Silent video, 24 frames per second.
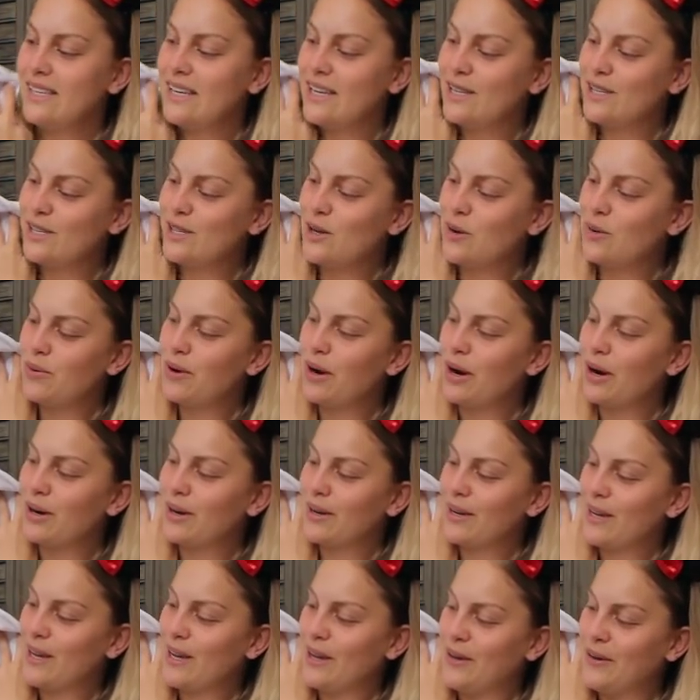He's so
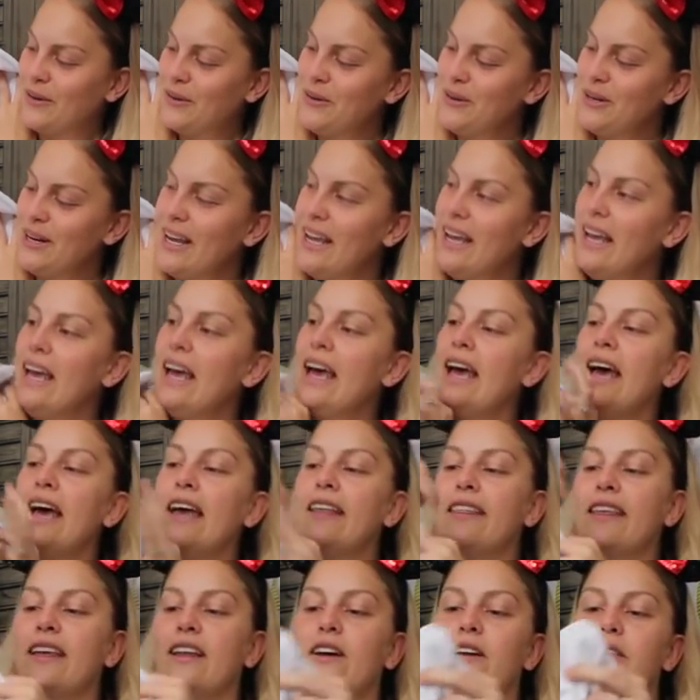darn cute.
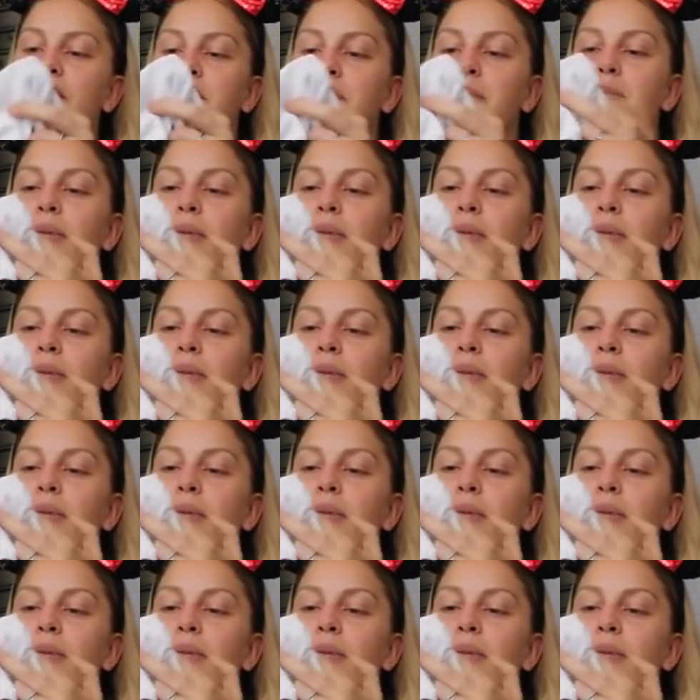And then on the